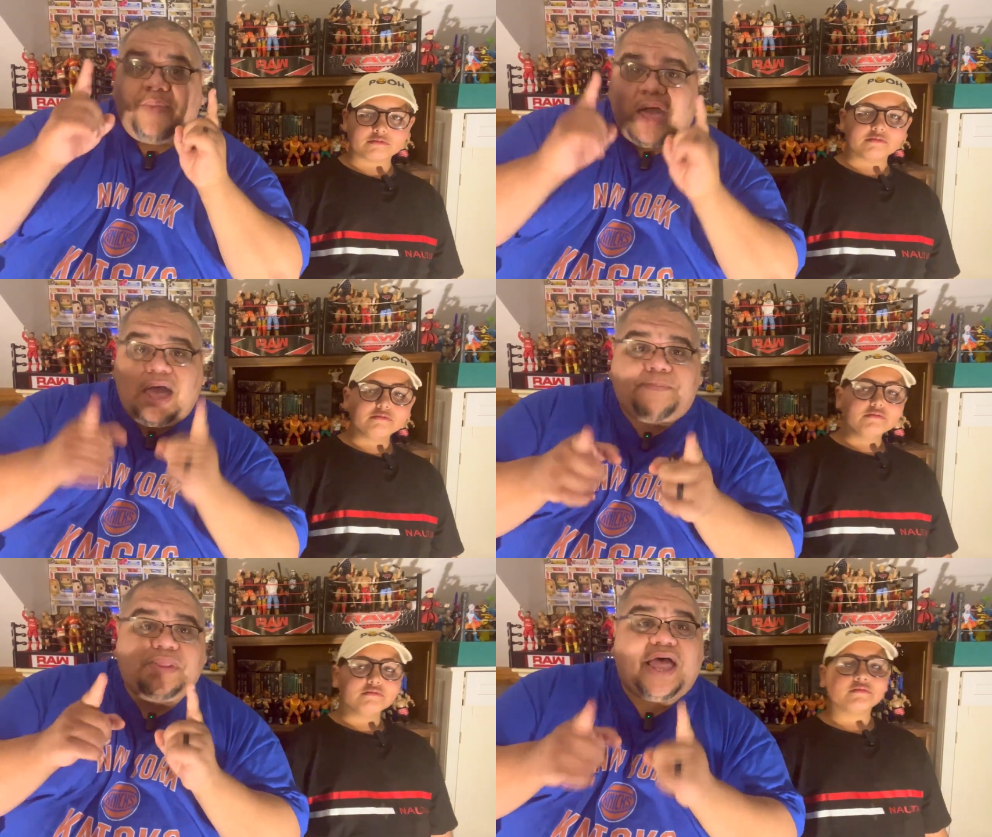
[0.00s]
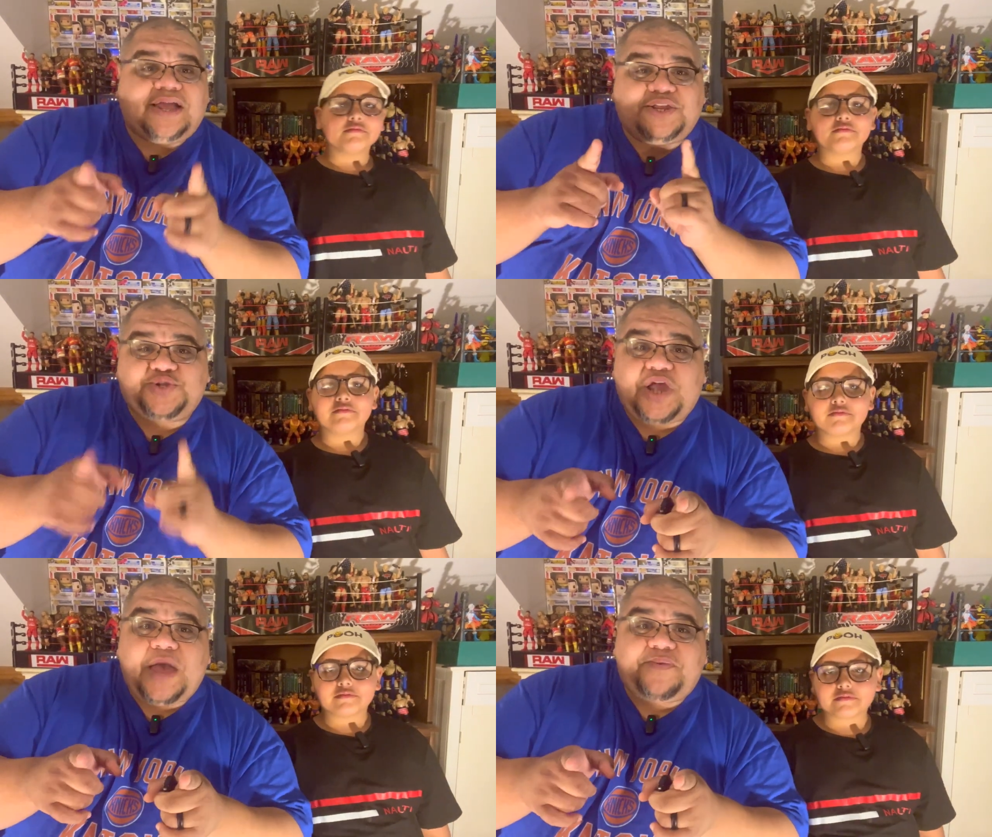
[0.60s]
Speaker 1: Pop, Lock, and
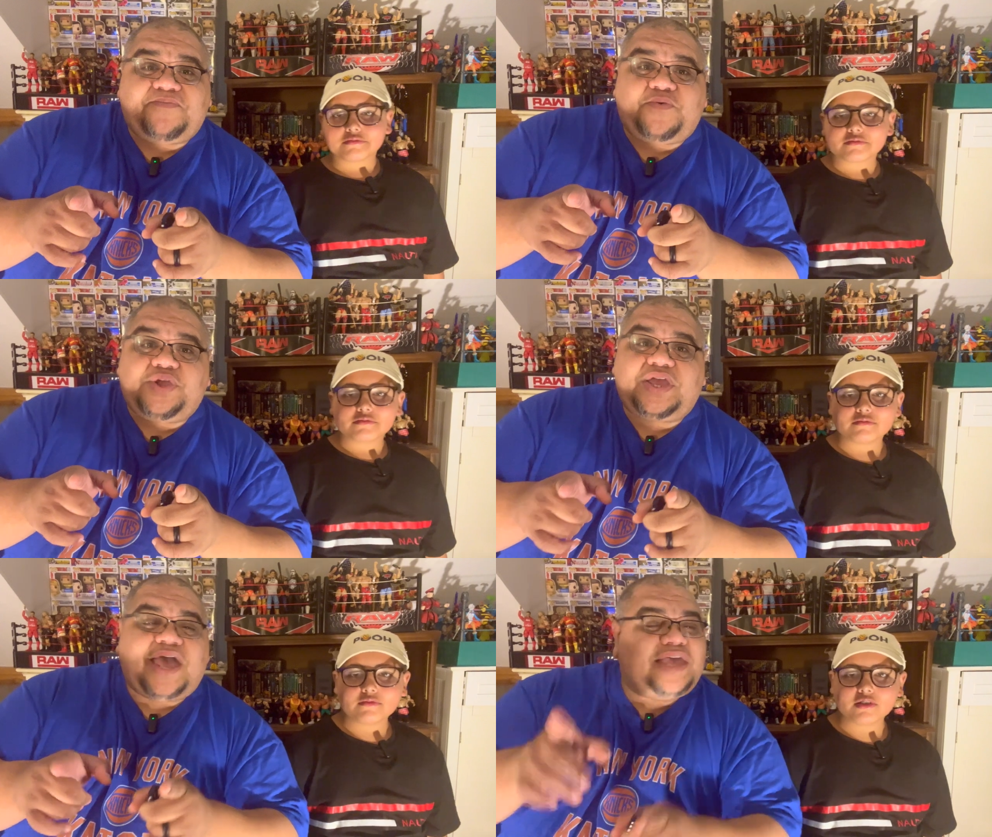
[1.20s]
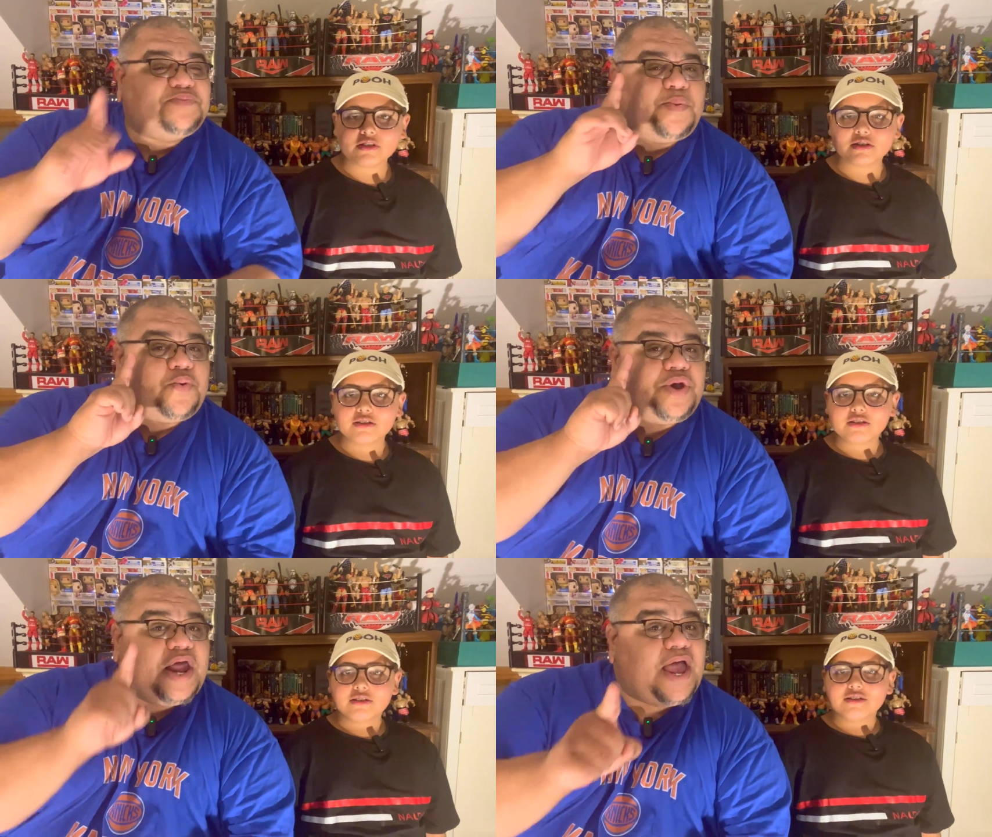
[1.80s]
Drop it for you guys, but
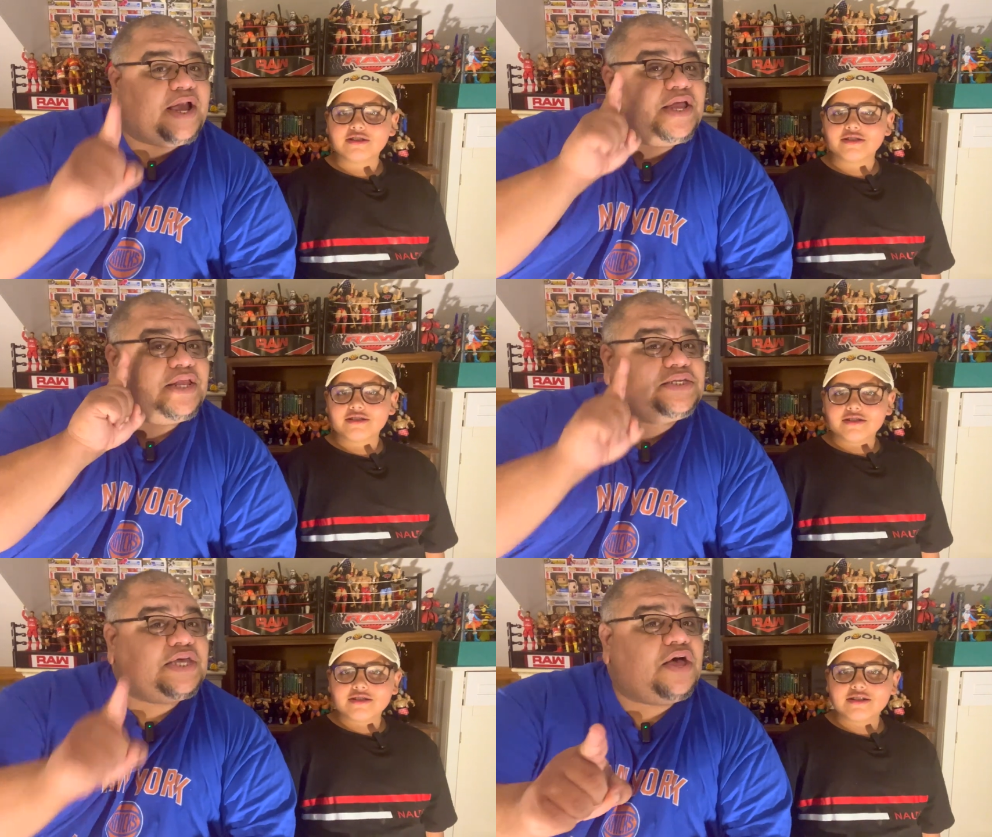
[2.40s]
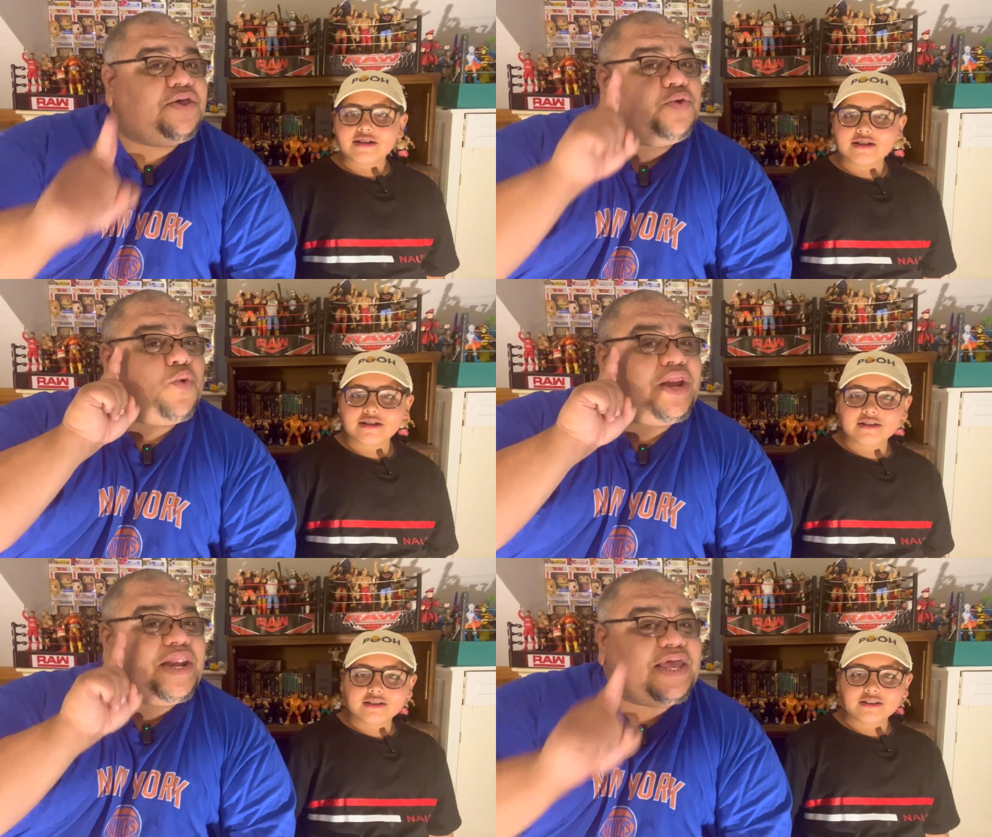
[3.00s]
we're not going to tell you
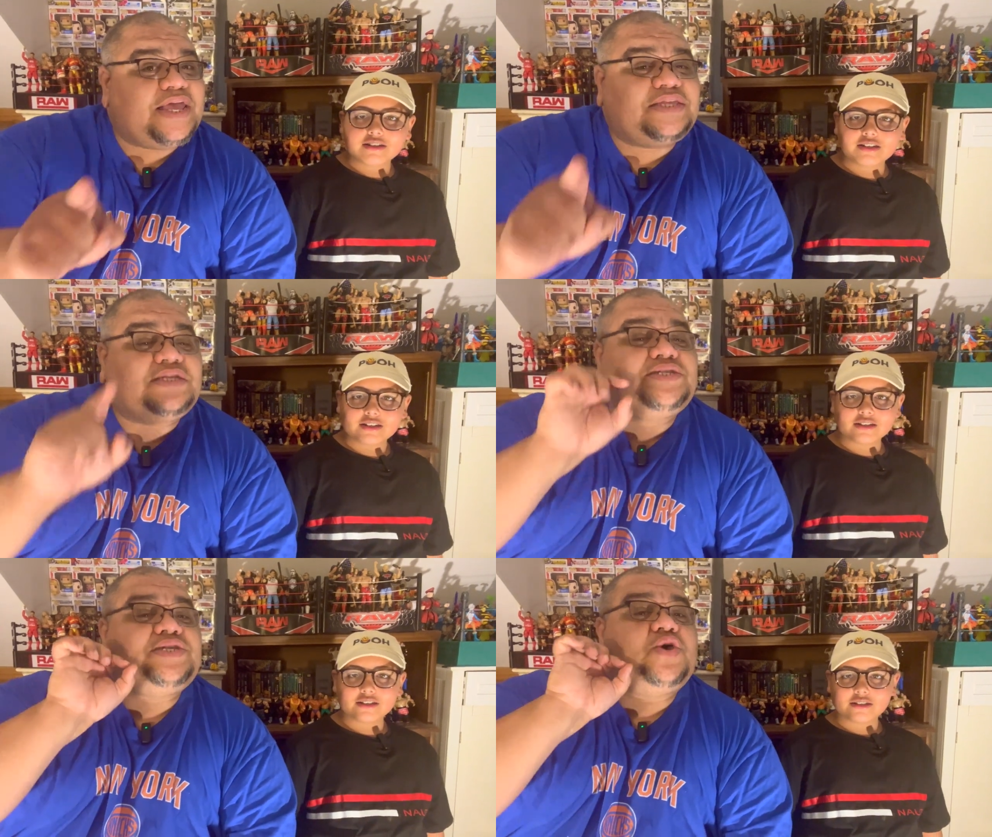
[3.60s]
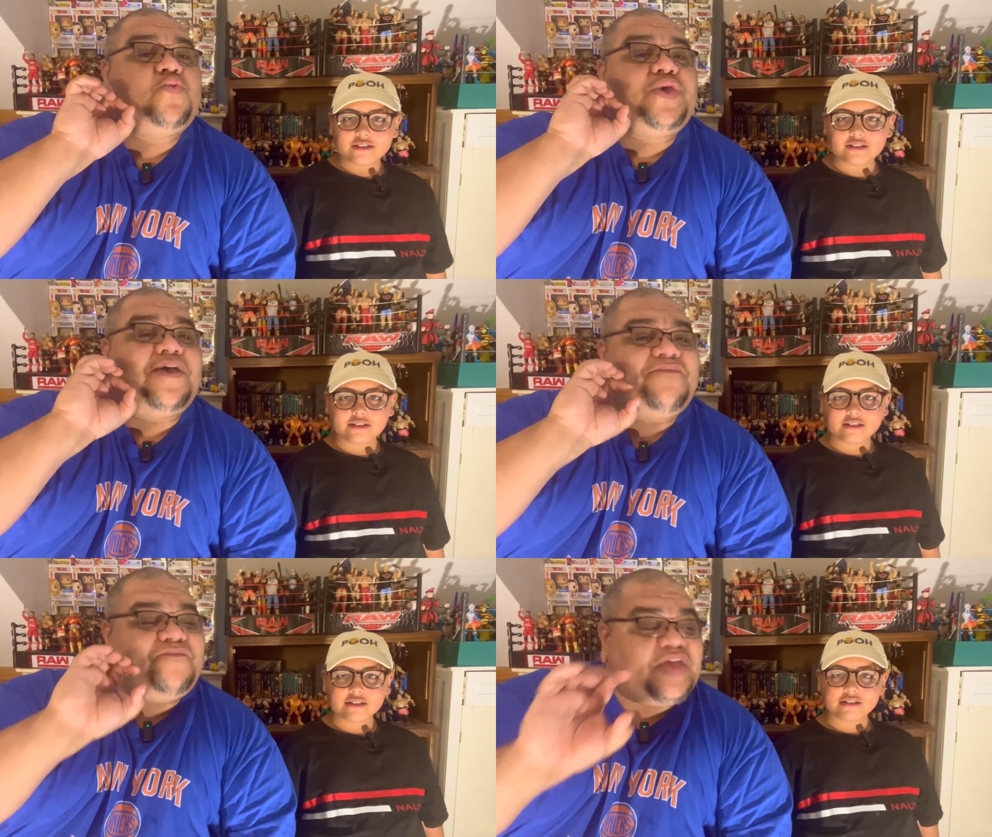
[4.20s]
what it is until we
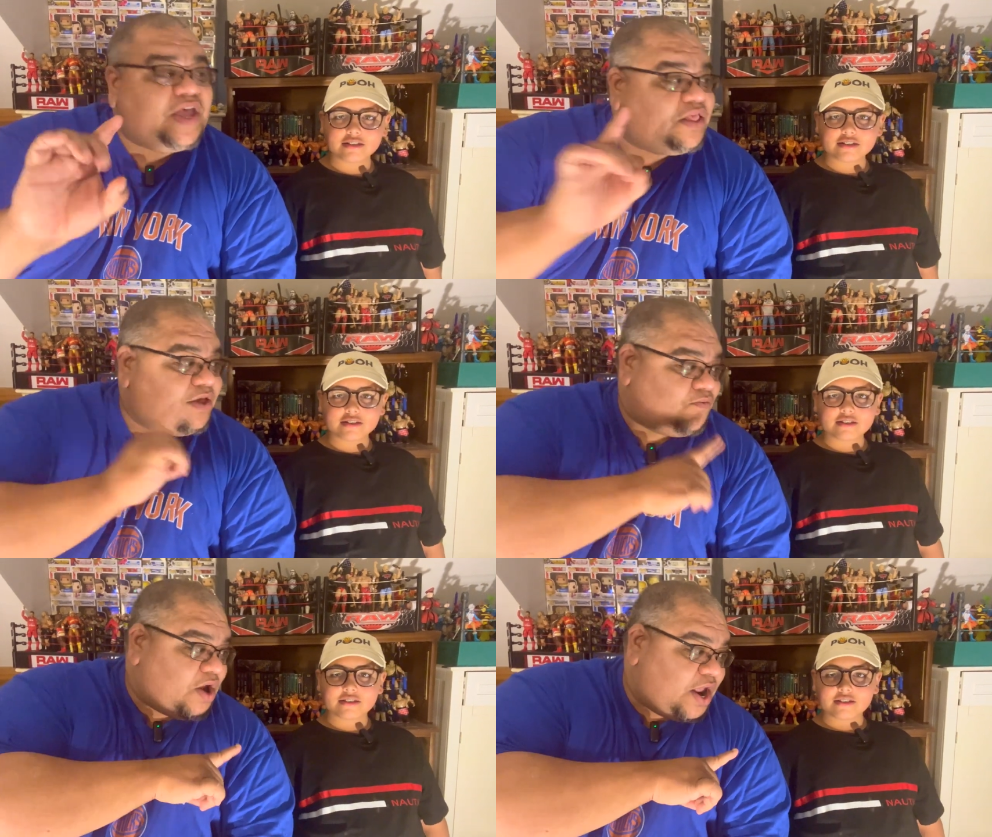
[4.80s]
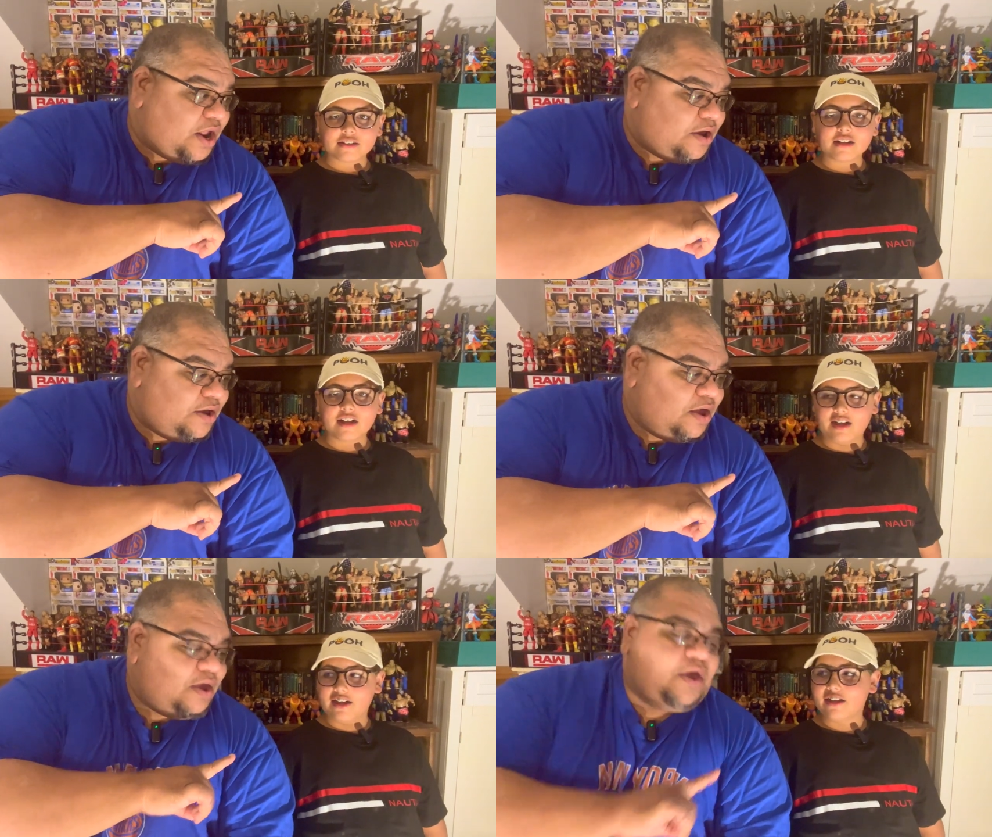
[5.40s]
unveil it, right?
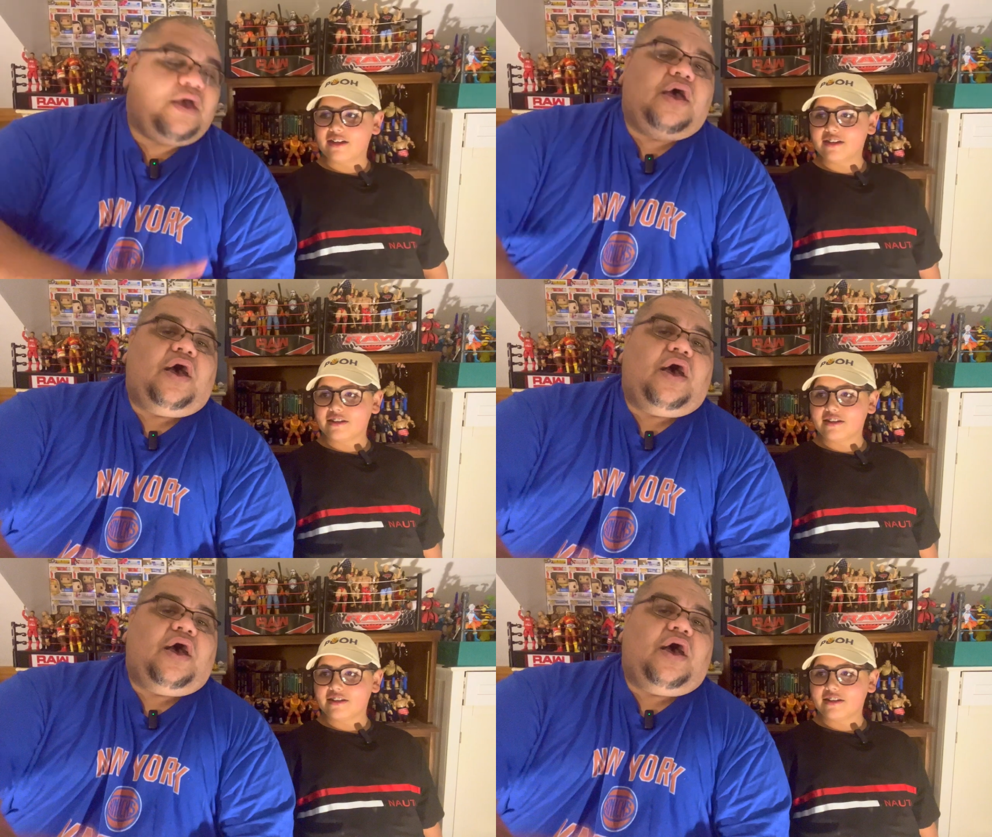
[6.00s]
Uh-huh.